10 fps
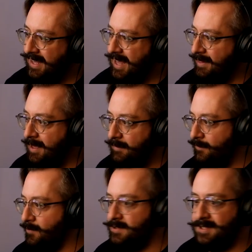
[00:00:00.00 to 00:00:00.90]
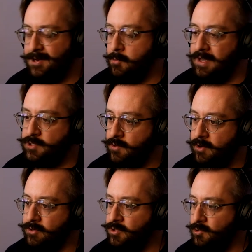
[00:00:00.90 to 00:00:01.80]
getting that first you know restaurant
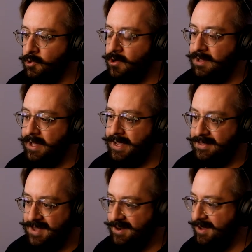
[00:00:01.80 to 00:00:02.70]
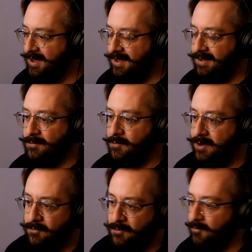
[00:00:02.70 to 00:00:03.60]
or two look like? And then
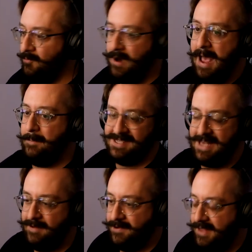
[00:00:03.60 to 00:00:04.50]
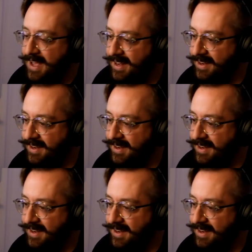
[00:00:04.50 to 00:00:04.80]
what yeah. what happens after that?